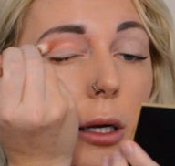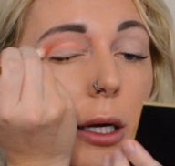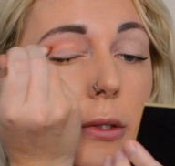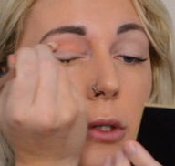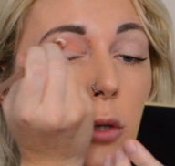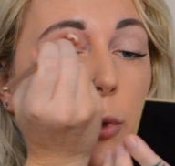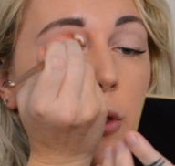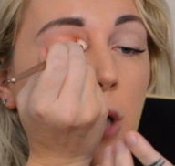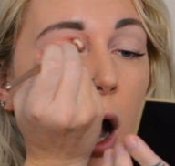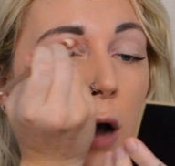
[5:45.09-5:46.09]
It's super
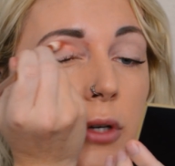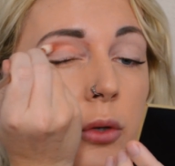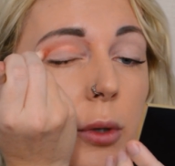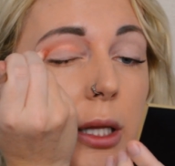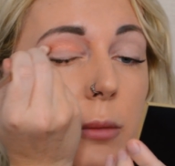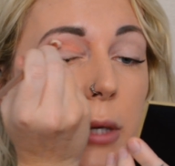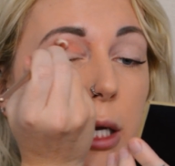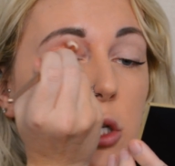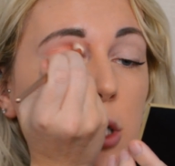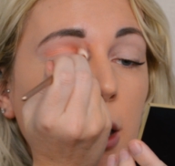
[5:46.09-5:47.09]
soft and really
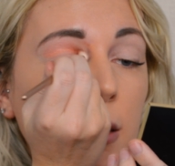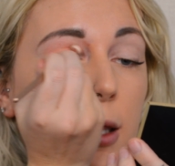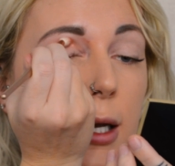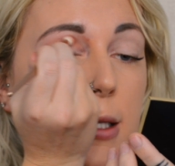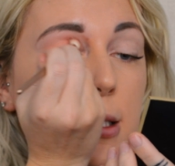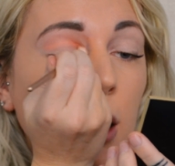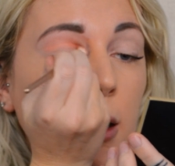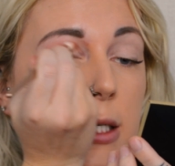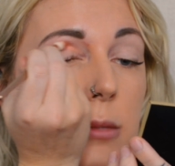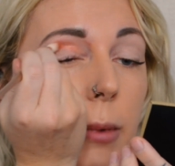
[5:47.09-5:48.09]
peach, and I think it's an
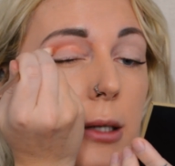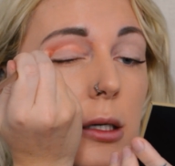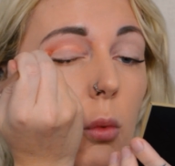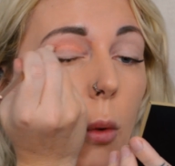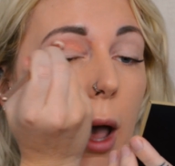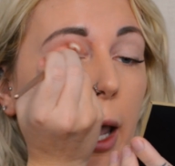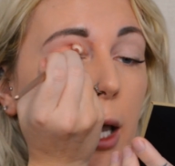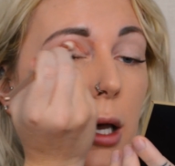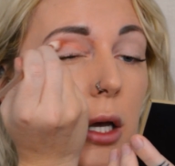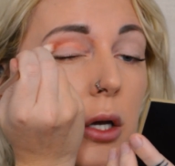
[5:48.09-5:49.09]
unexpected
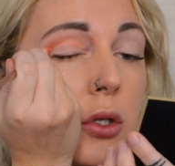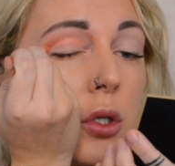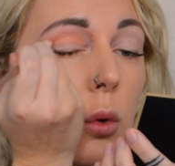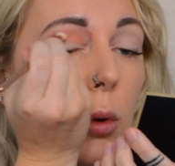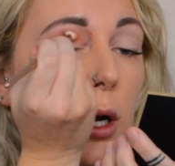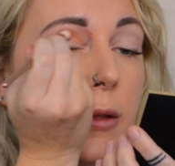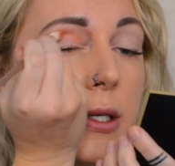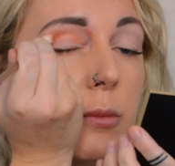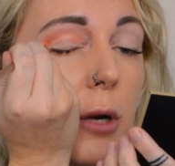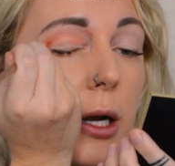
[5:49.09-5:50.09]
way to work
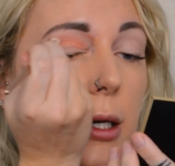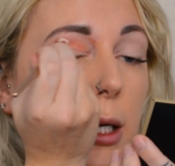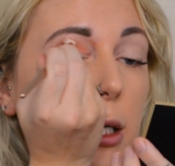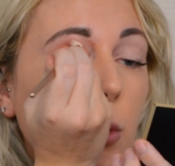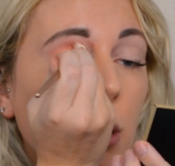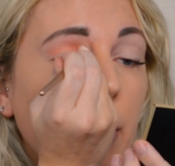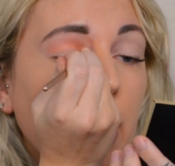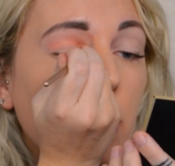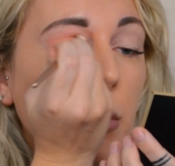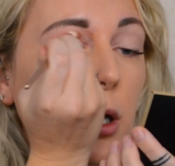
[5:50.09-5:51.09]
this burgundy into our
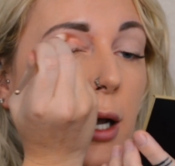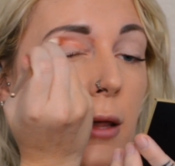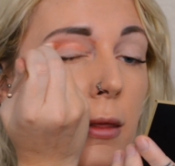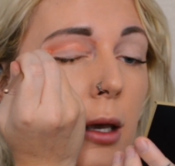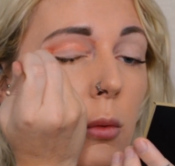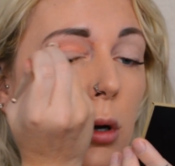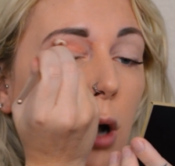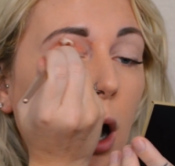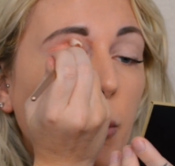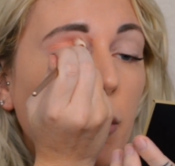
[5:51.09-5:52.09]
makeup look. I think it will
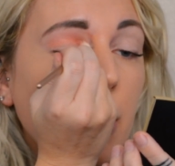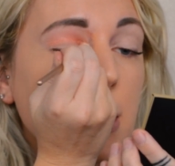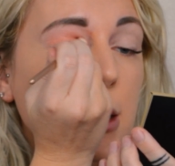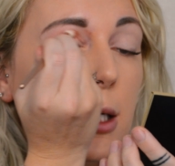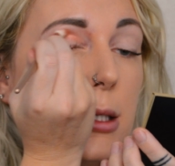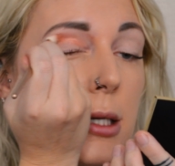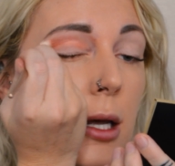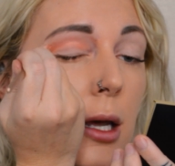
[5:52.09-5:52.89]
complement it.